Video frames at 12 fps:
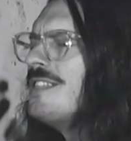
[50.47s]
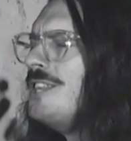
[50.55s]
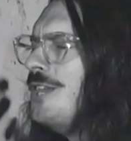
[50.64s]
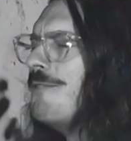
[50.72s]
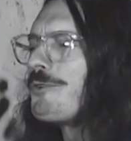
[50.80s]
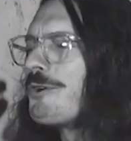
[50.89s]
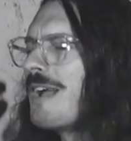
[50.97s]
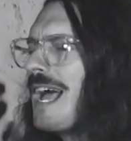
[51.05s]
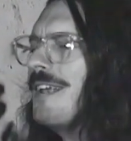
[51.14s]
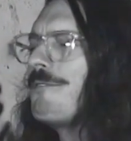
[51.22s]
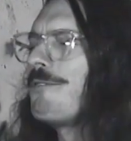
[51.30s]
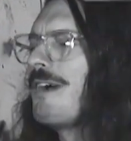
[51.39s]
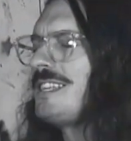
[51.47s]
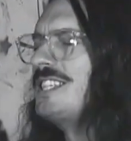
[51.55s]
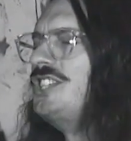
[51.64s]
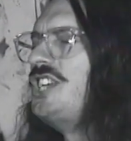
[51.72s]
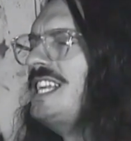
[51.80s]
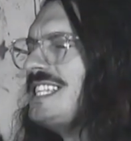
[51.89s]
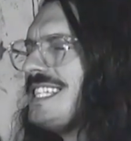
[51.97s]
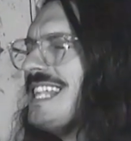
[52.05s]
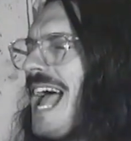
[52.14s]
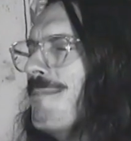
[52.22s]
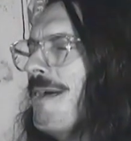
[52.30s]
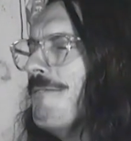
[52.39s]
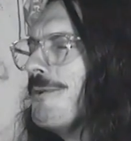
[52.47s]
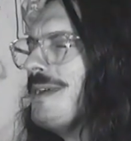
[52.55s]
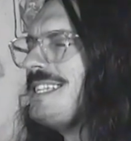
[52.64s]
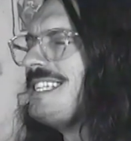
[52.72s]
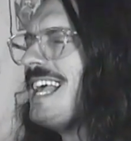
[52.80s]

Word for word: that you've created for us. In Jesus' name, everyone